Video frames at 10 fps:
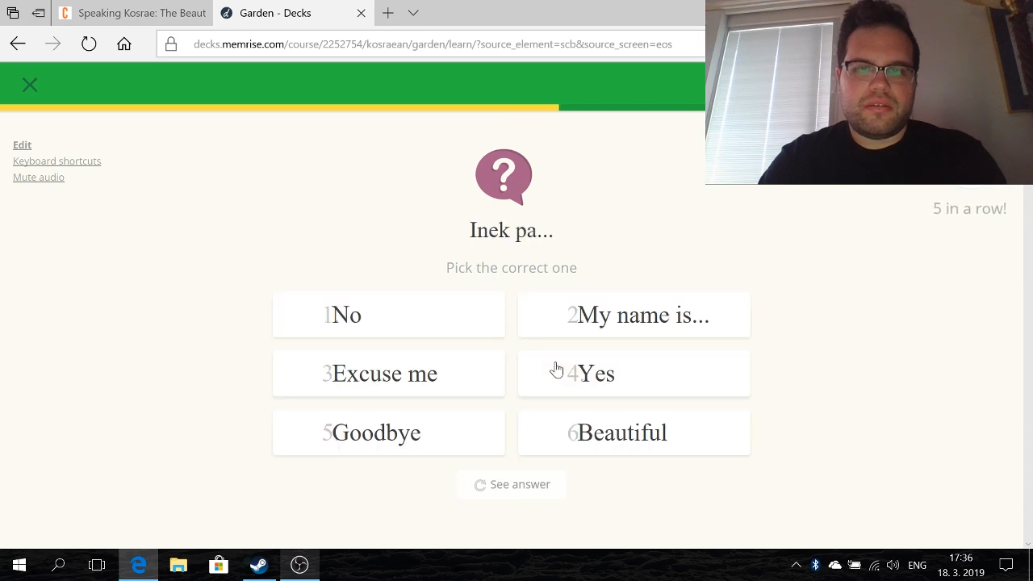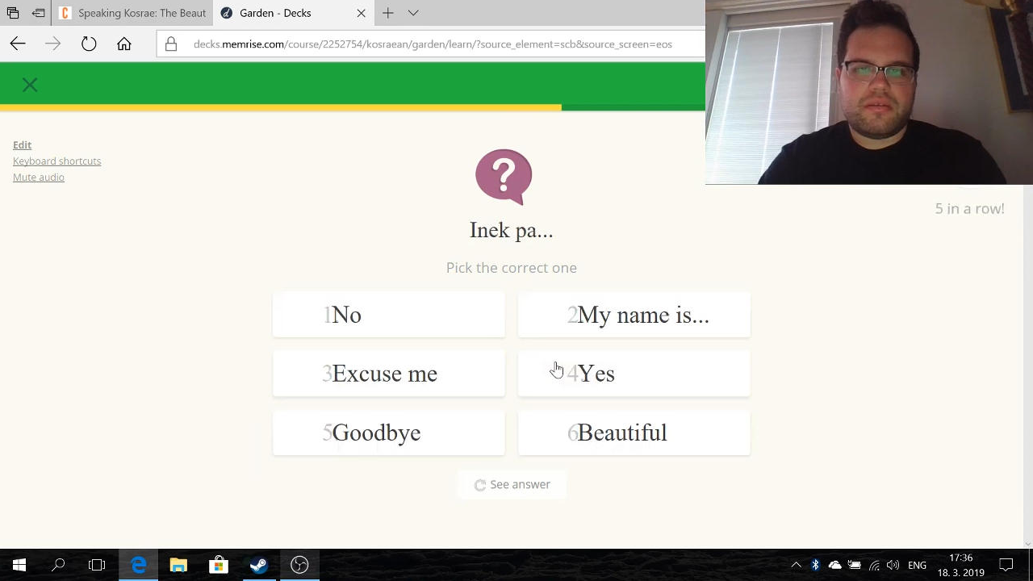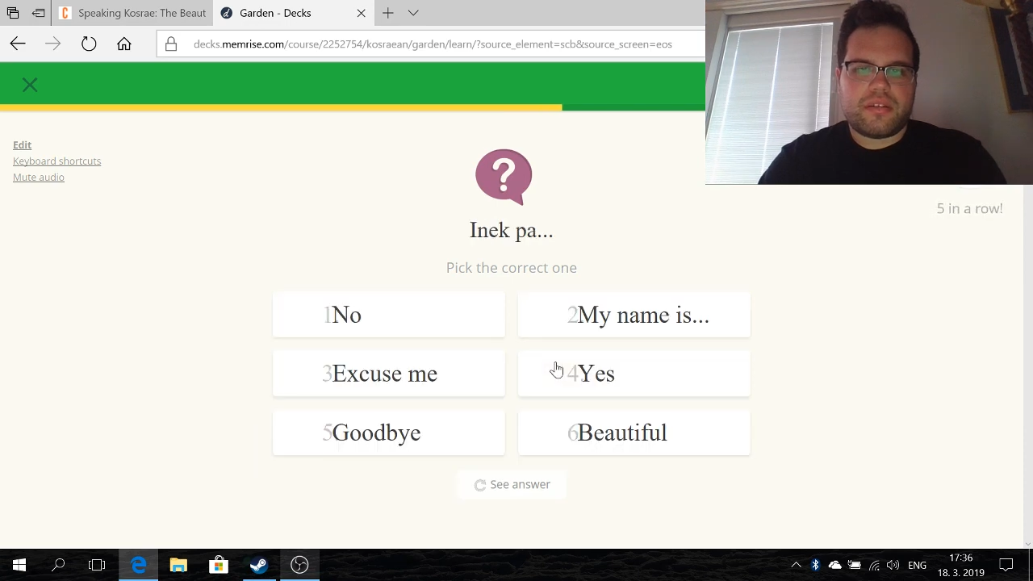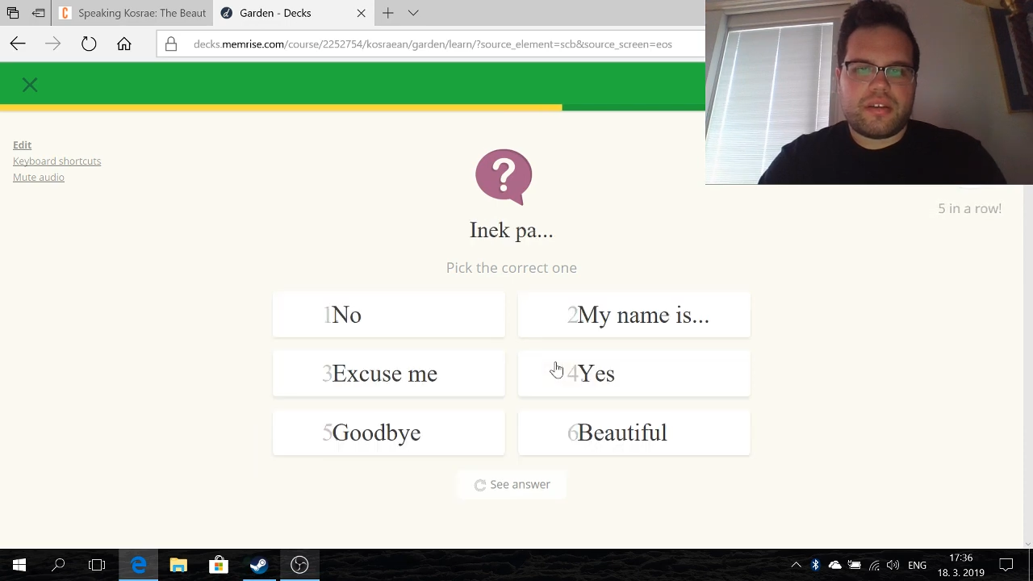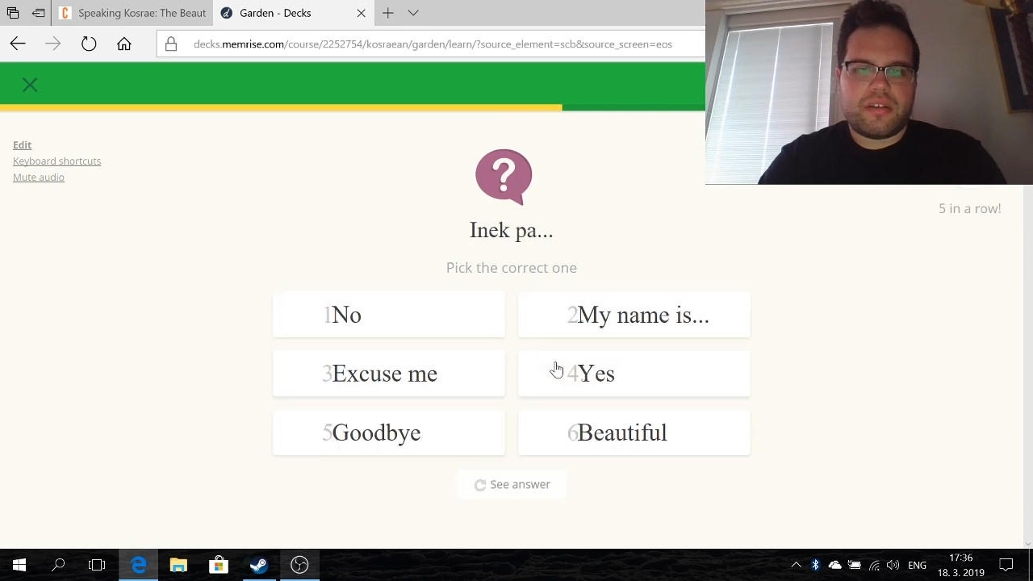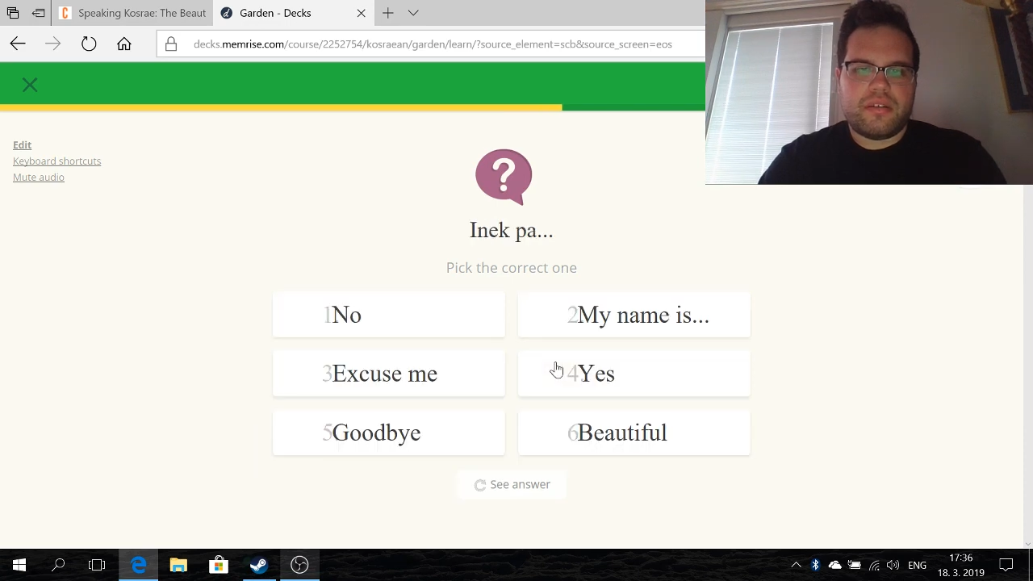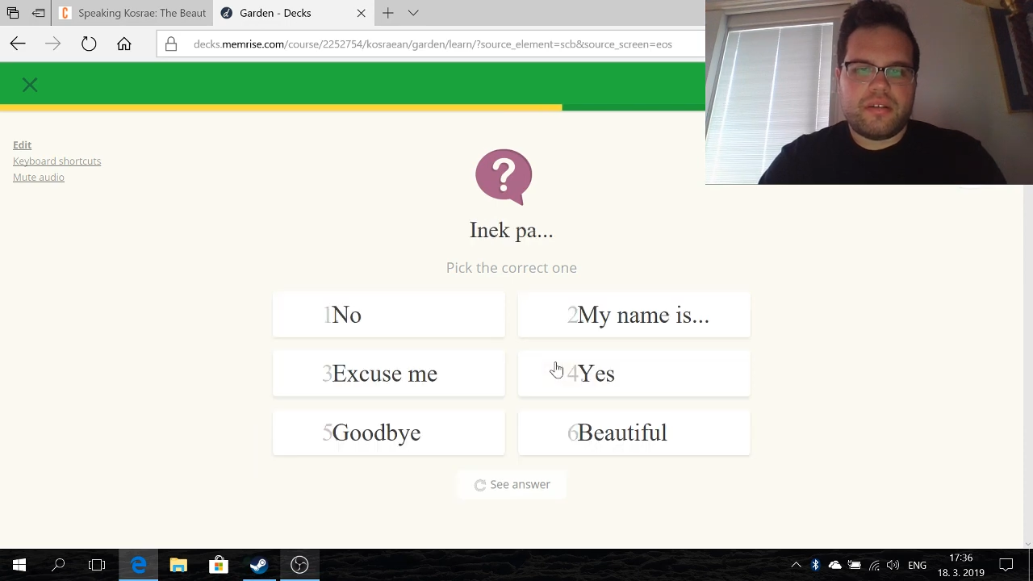Okay,